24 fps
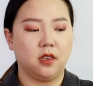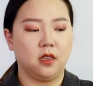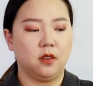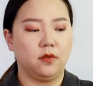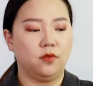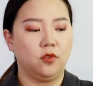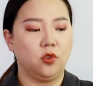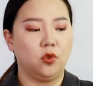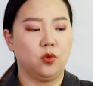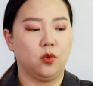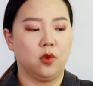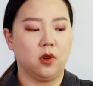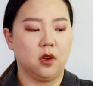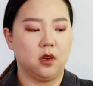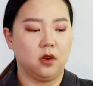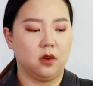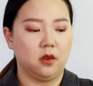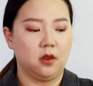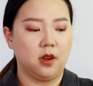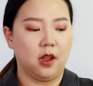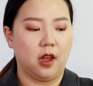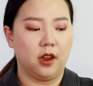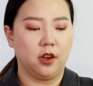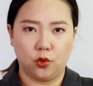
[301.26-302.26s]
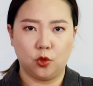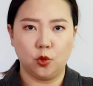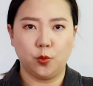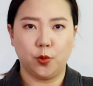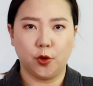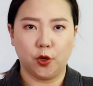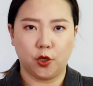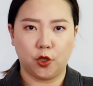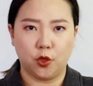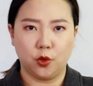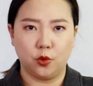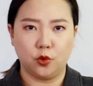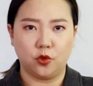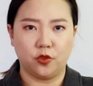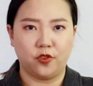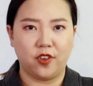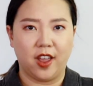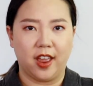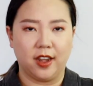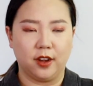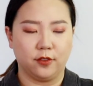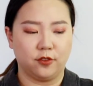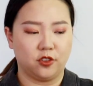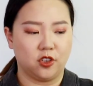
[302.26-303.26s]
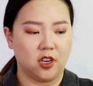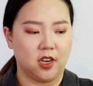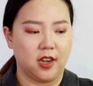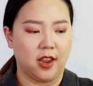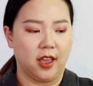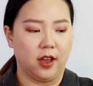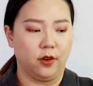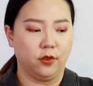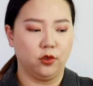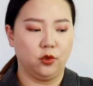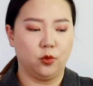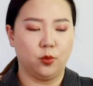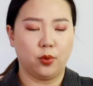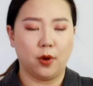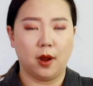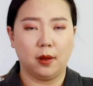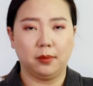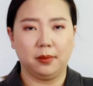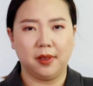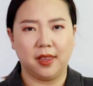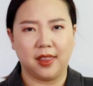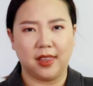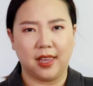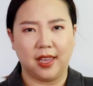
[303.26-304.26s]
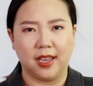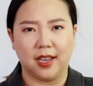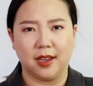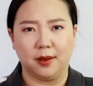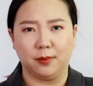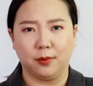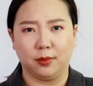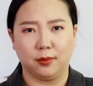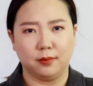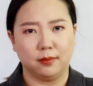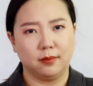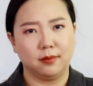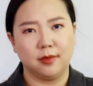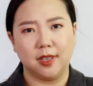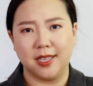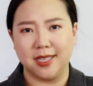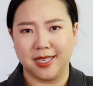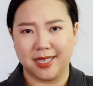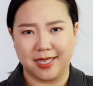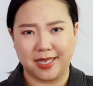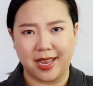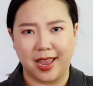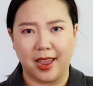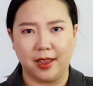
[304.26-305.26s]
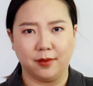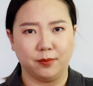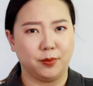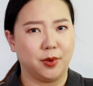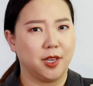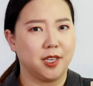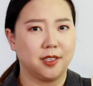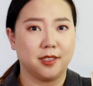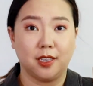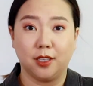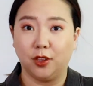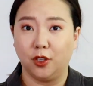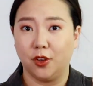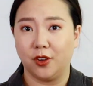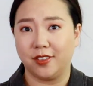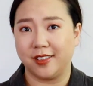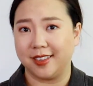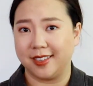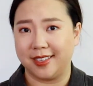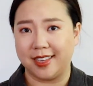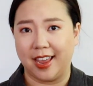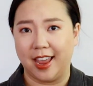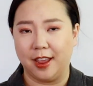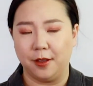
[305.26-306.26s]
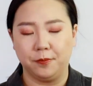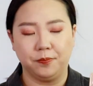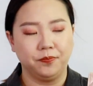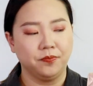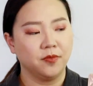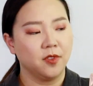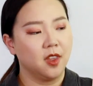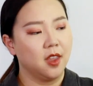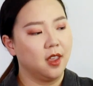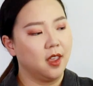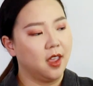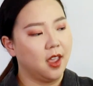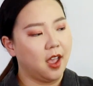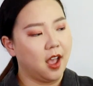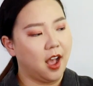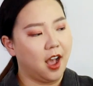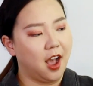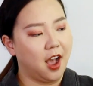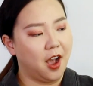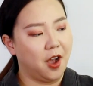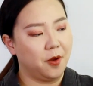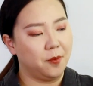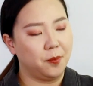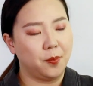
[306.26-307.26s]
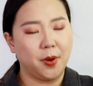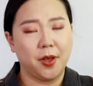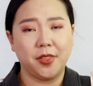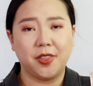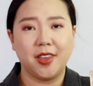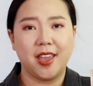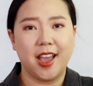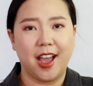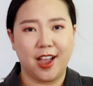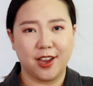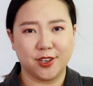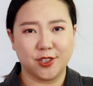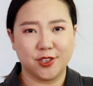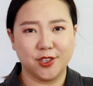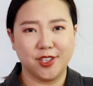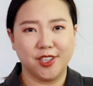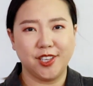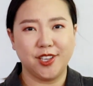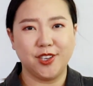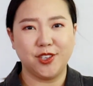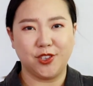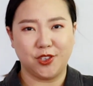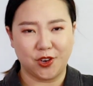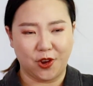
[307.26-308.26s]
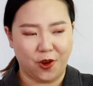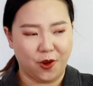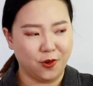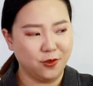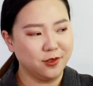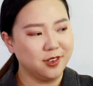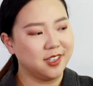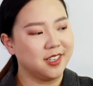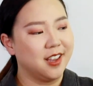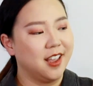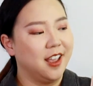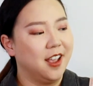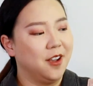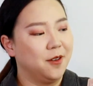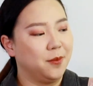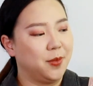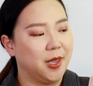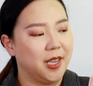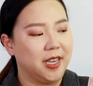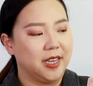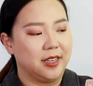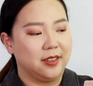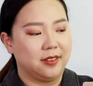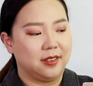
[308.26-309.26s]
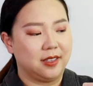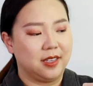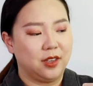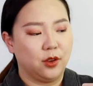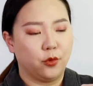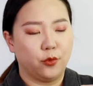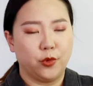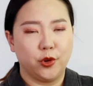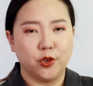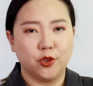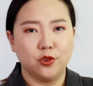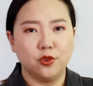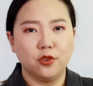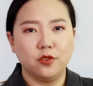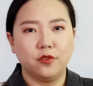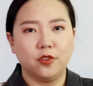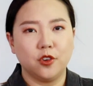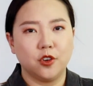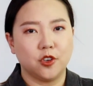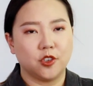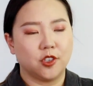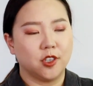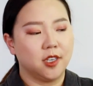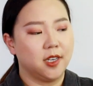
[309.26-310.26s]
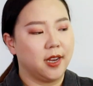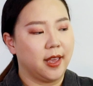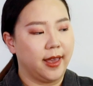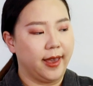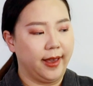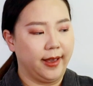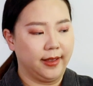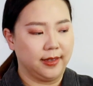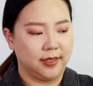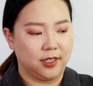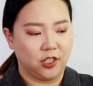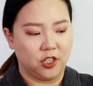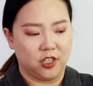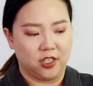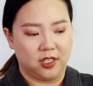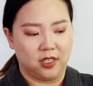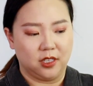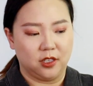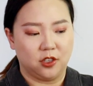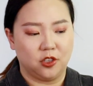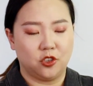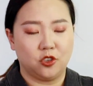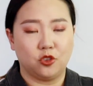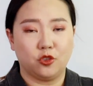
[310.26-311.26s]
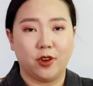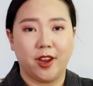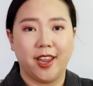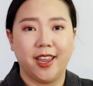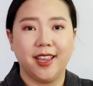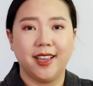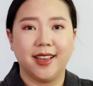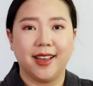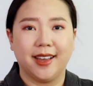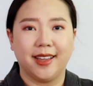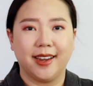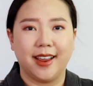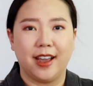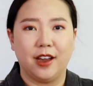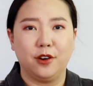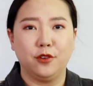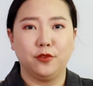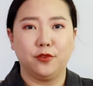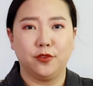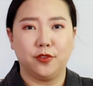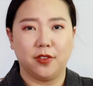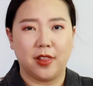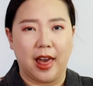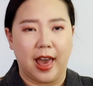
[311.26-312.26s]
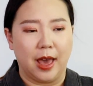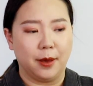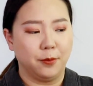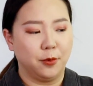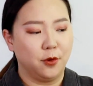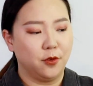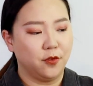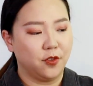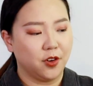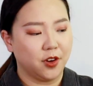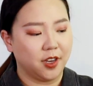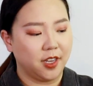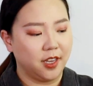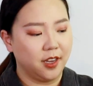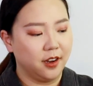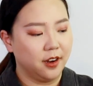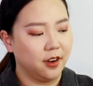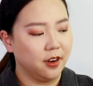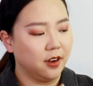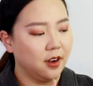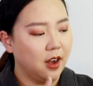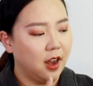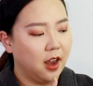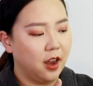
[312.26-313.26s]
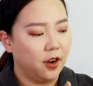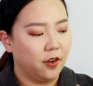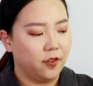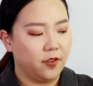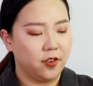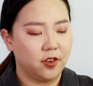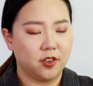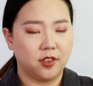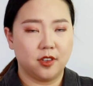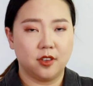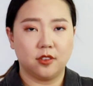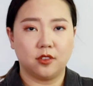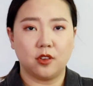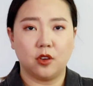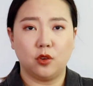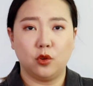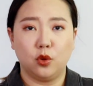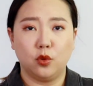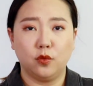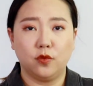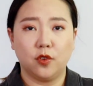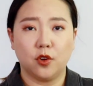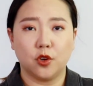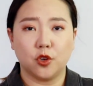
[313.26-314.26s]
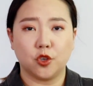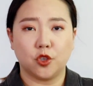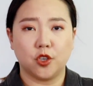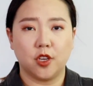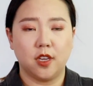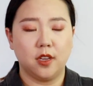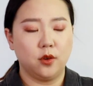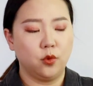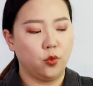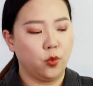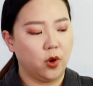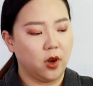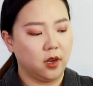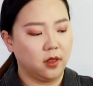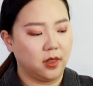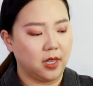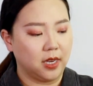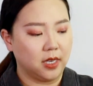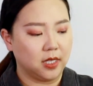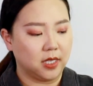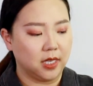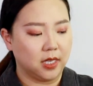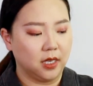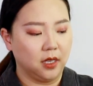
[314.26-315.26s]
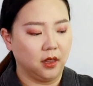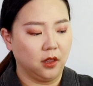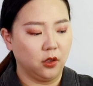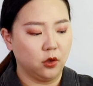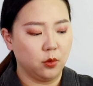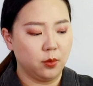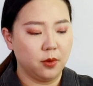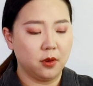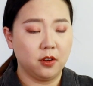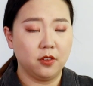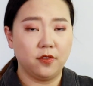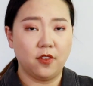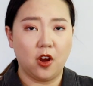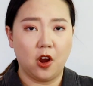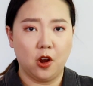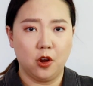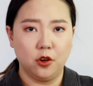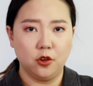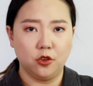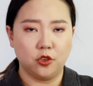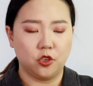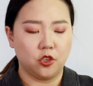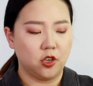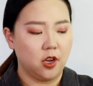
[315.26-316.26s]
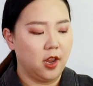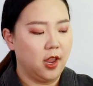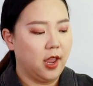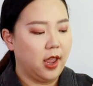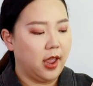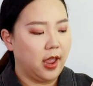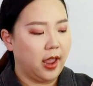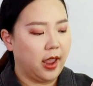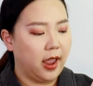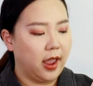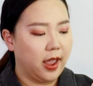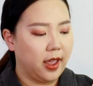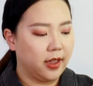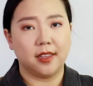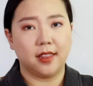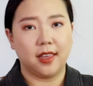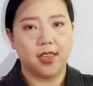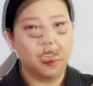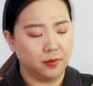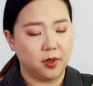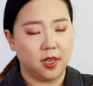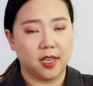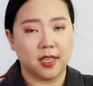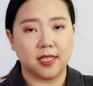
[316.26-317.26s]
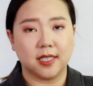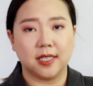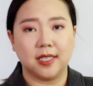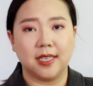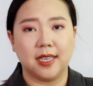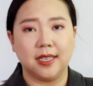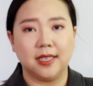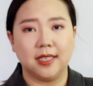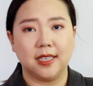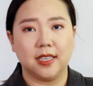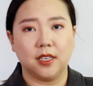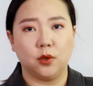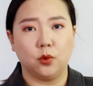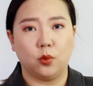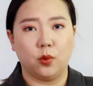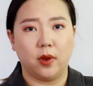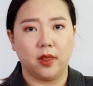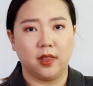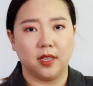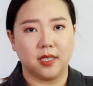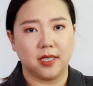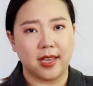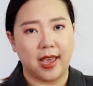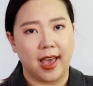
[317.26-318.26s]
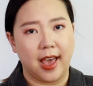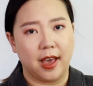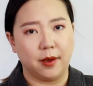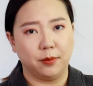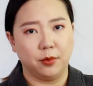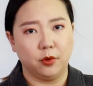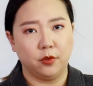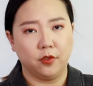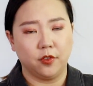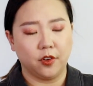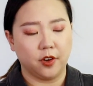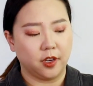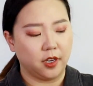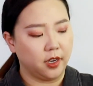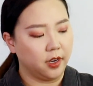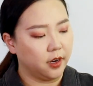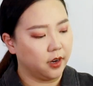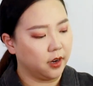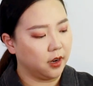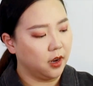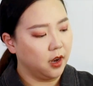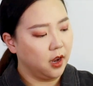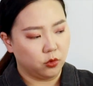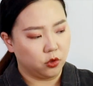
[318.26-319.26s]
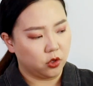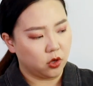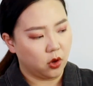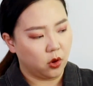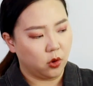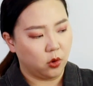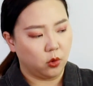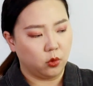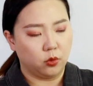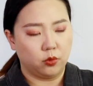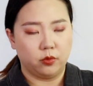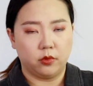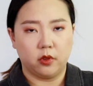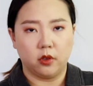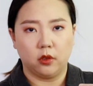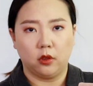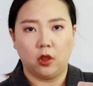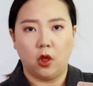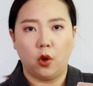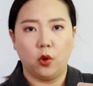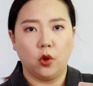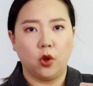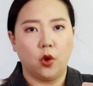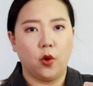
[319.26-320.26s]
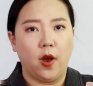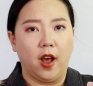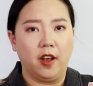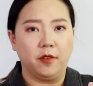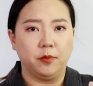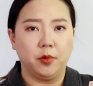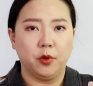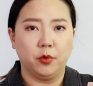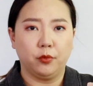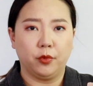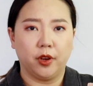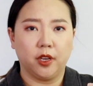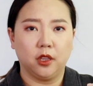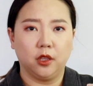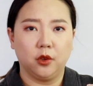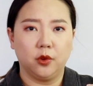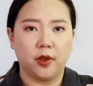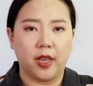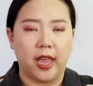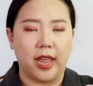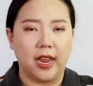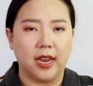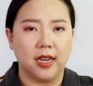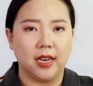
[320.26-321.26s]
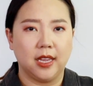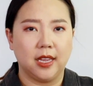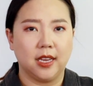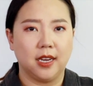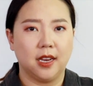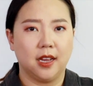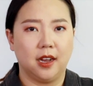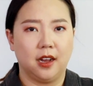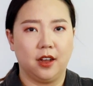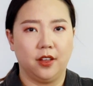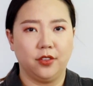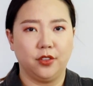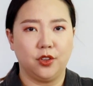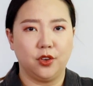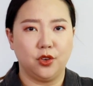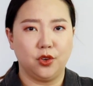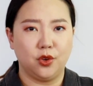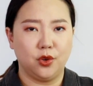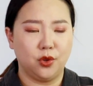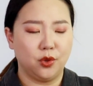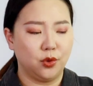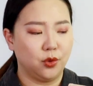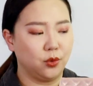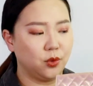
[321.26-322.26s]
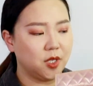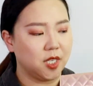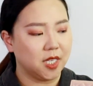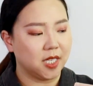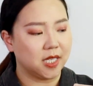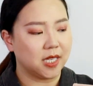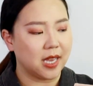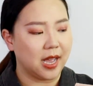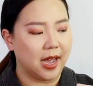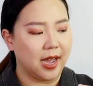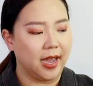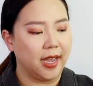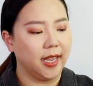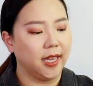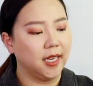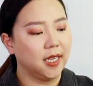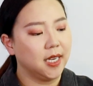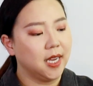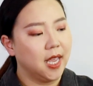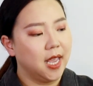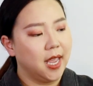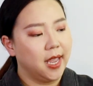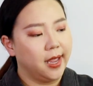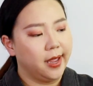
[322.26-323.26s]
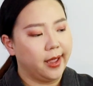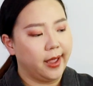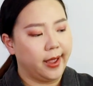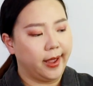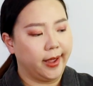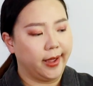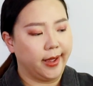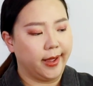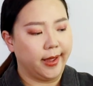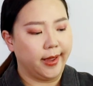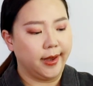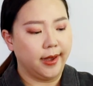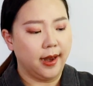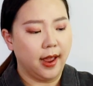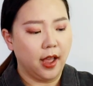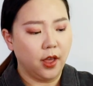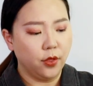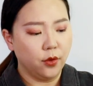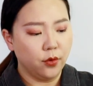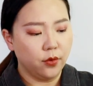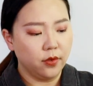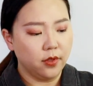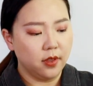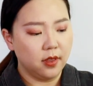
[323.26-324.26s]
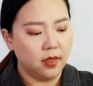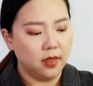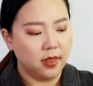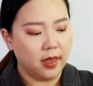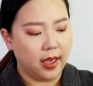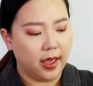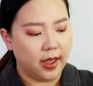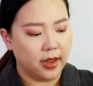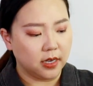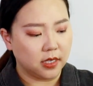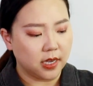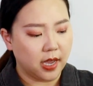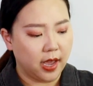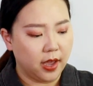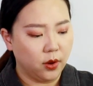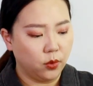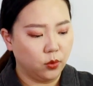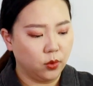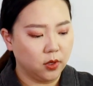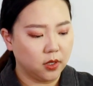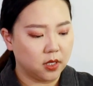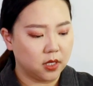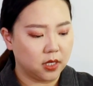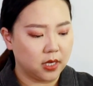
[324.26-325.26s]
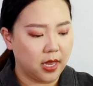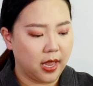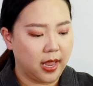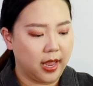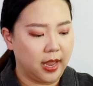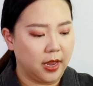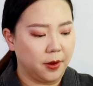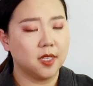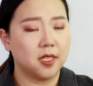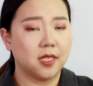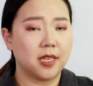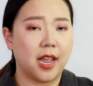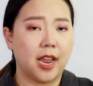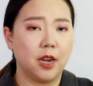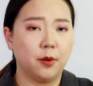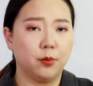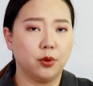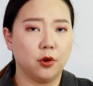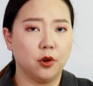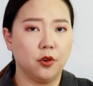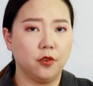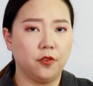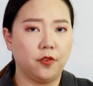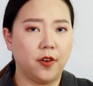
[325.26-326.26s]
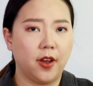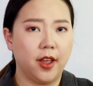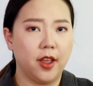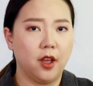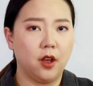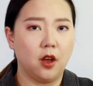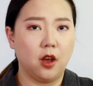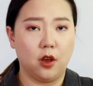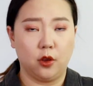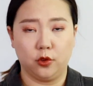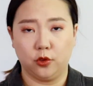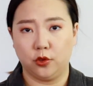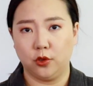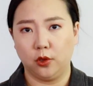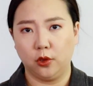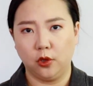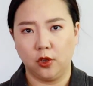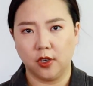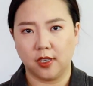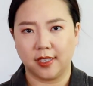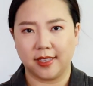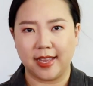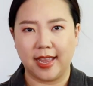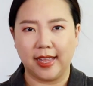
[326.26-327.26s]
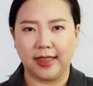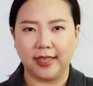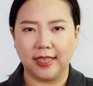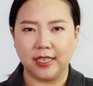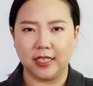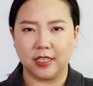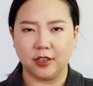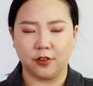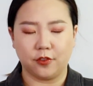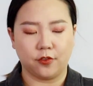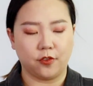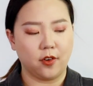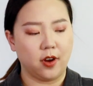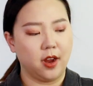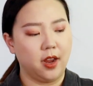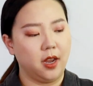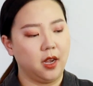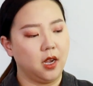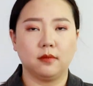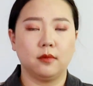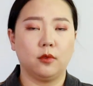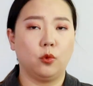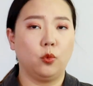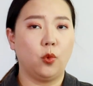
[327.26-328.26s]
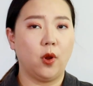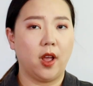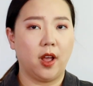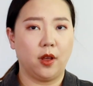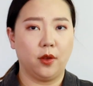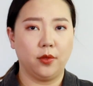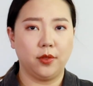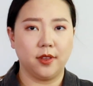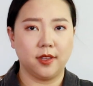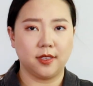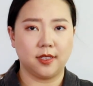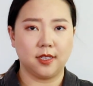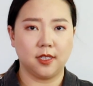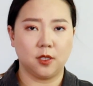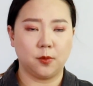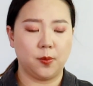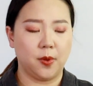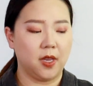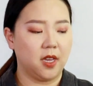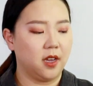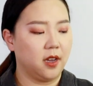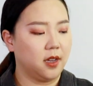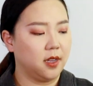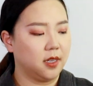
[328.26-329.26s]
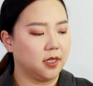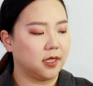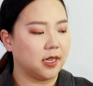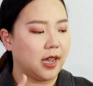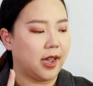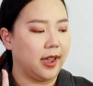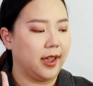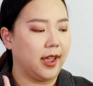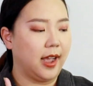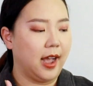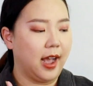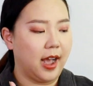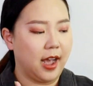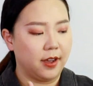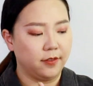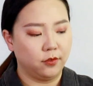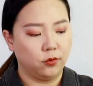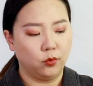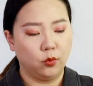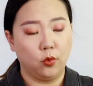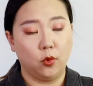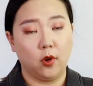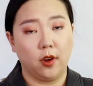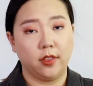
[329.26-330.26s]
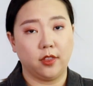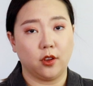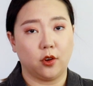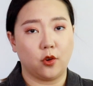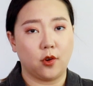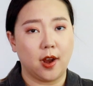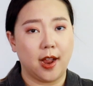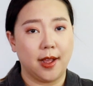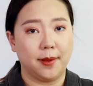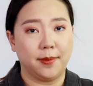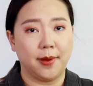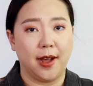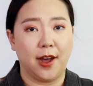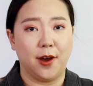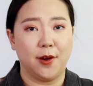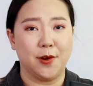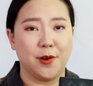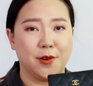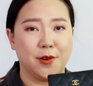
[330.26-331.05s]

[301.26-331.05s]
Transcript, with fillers: if you're not super huge fan of Chanel, you probably think I'm insane because they look the same um, but they actually don't because the original version has just the straight cutout flap over here versus the new version where they did a little bit of arch and they extended with a tab over here. So the logo have been relocated on the new design. And other than that, I would say the side profile also looks slightly different. Well, this is because I have worn the crap